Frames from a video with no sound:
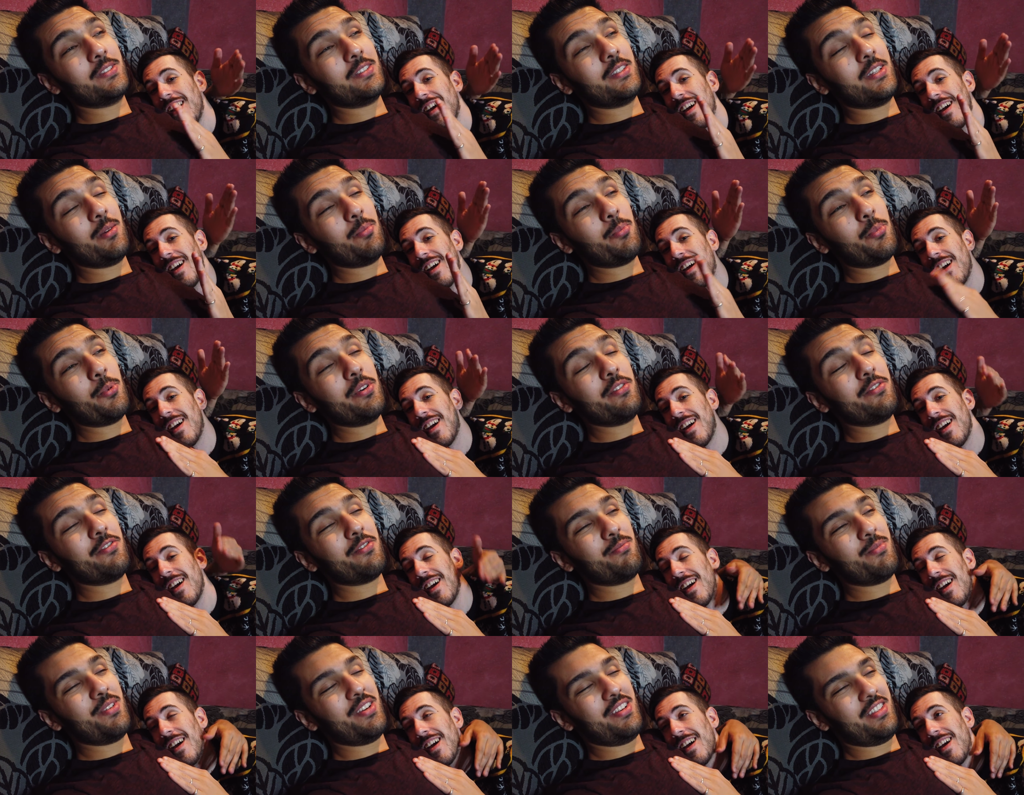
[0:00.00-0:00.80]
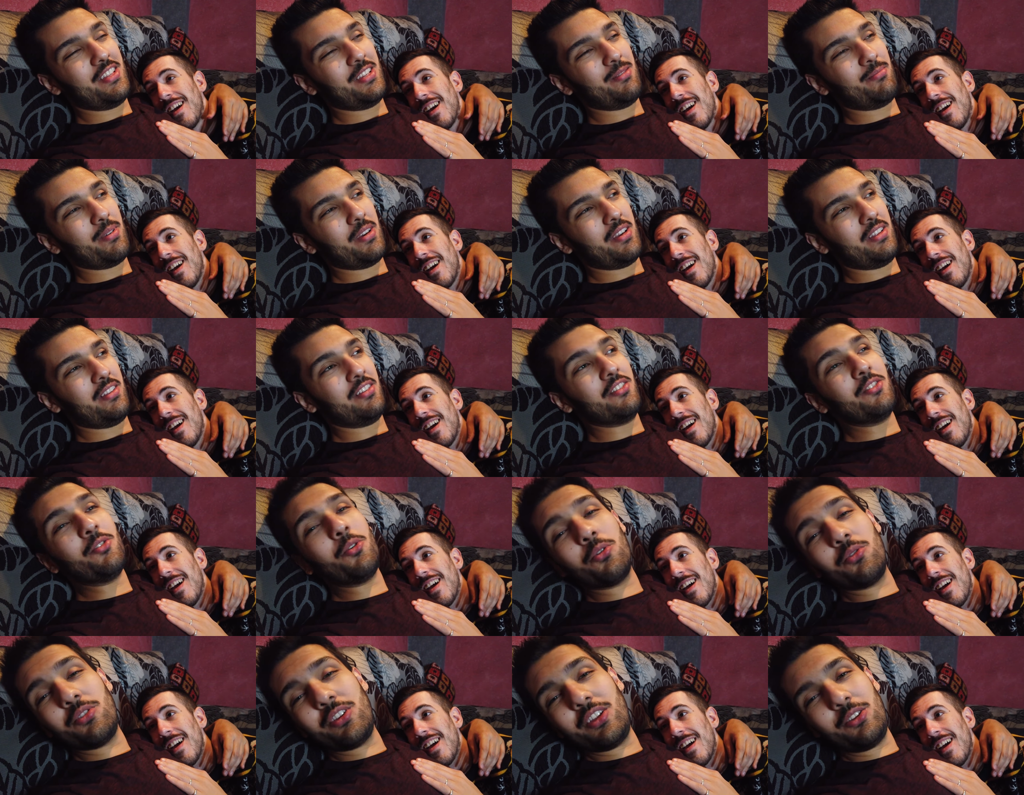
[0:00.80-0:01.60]
Speaker 1: sleep with me in the
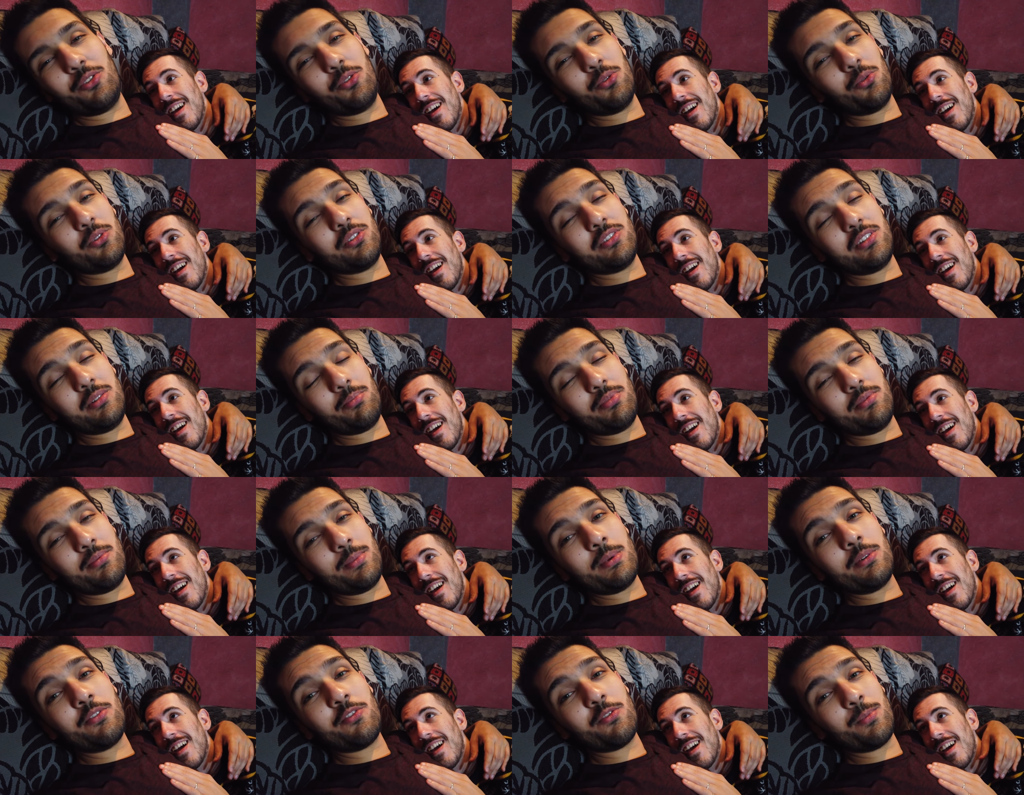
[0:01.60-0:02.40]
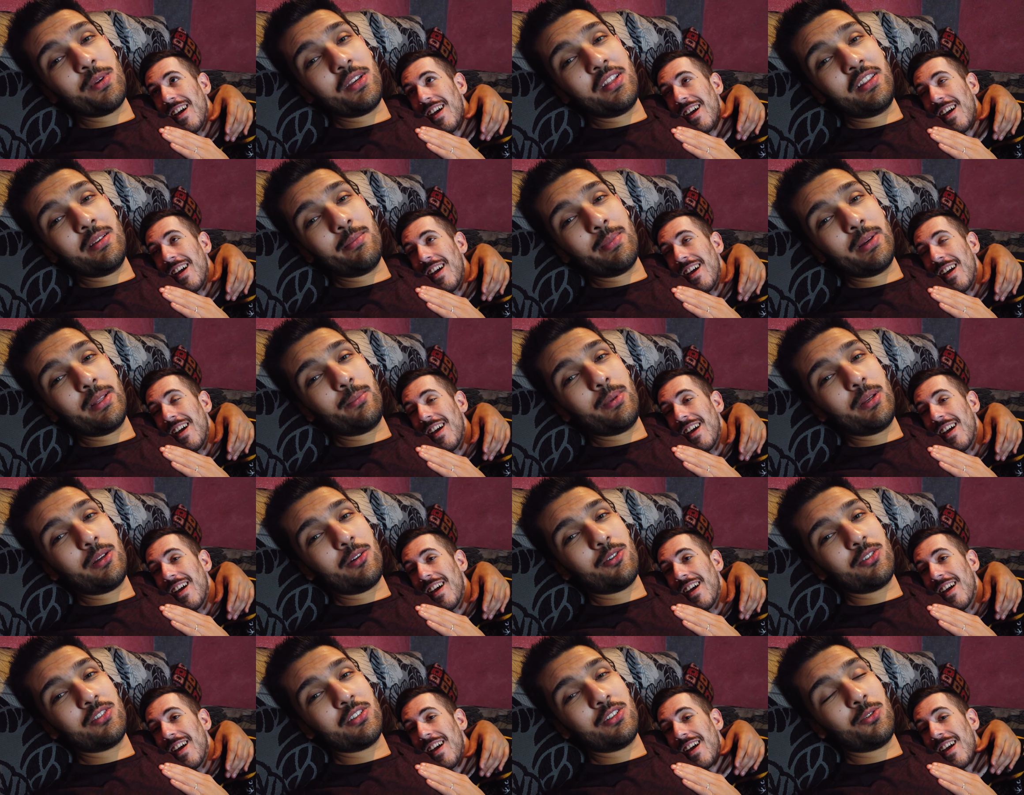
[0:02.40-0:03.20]
bed. No, they don't go sleep with me in the
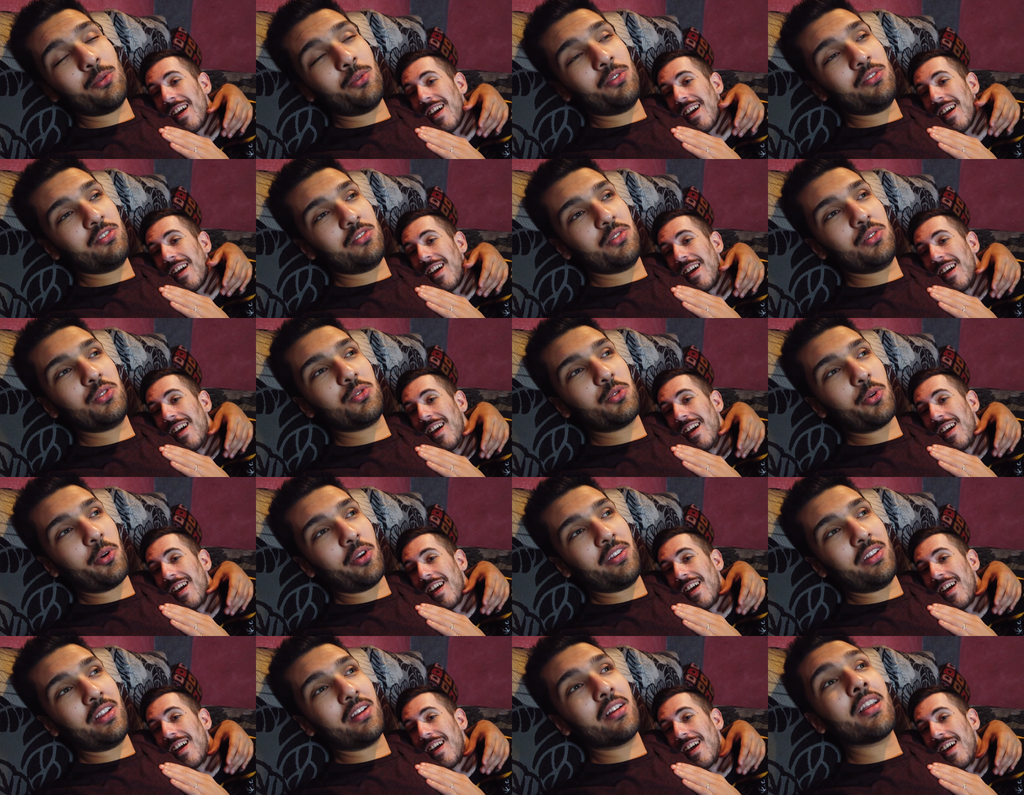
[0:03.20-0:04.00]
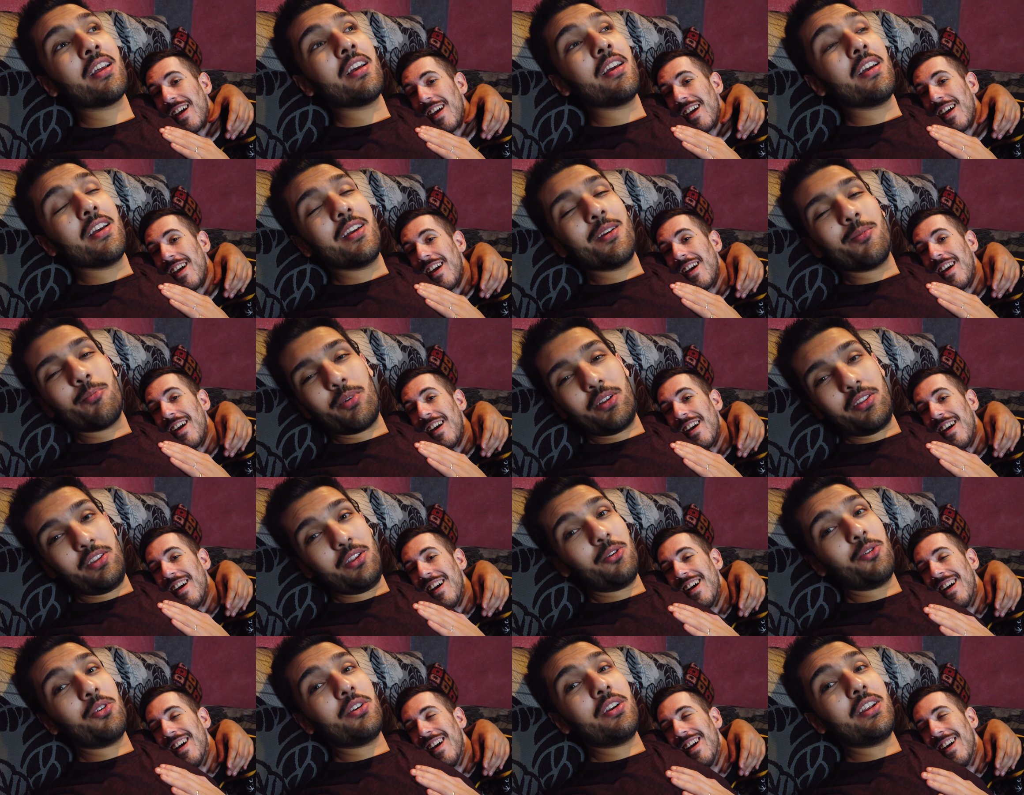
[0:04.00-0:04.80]
bed because I don't want to destroy them.
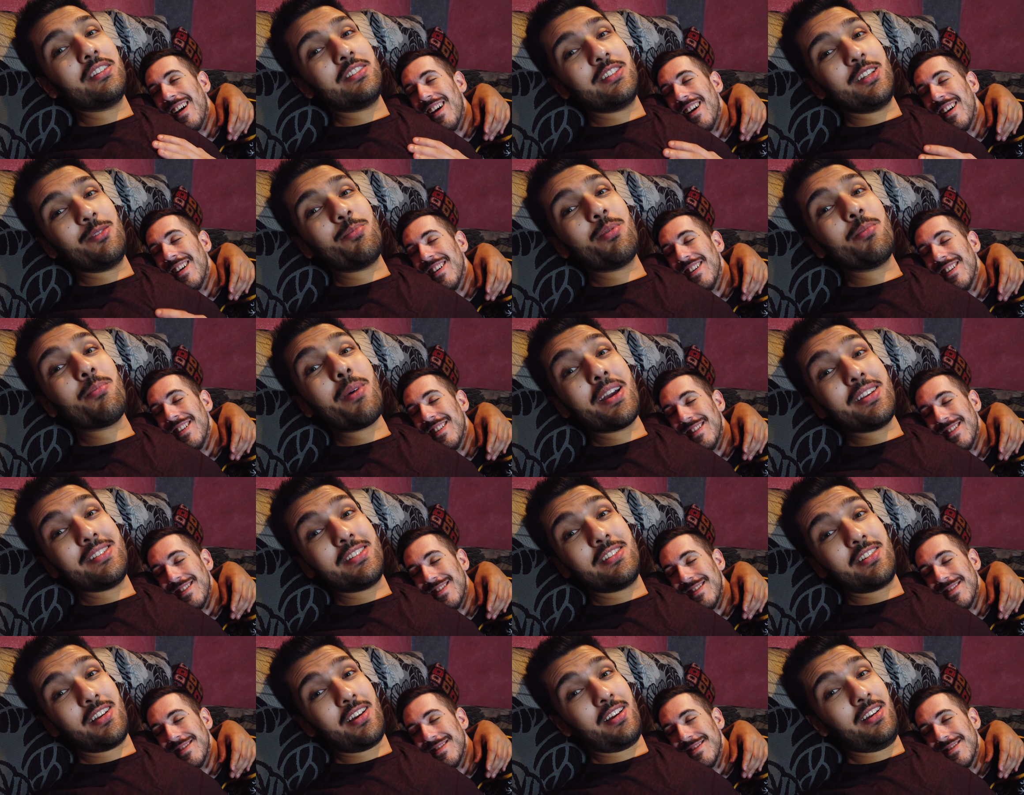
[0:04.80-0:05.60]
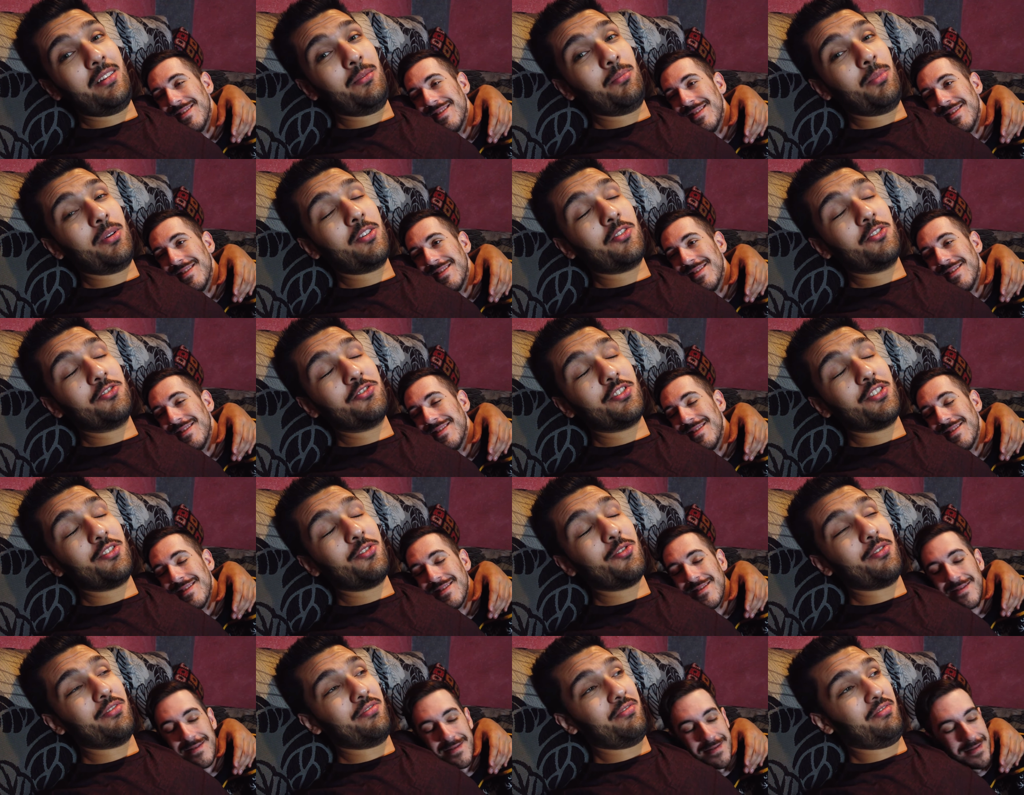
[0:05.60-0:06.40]
But they're gonna sleep in my side
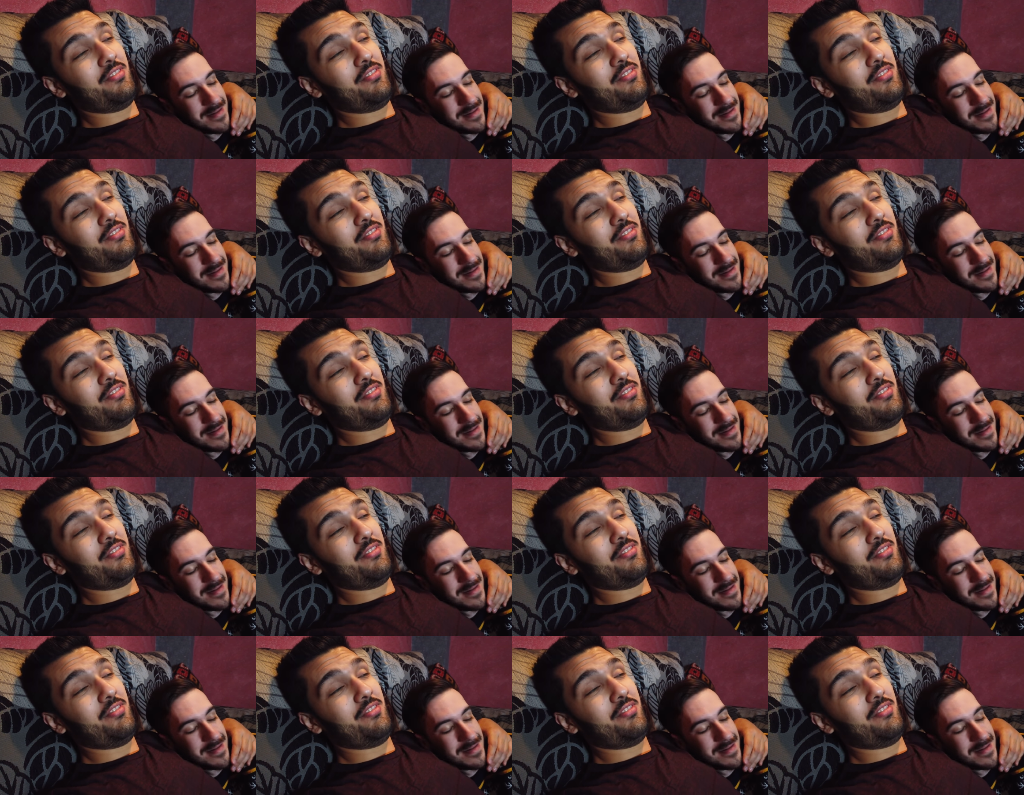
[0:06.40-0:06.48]
because I love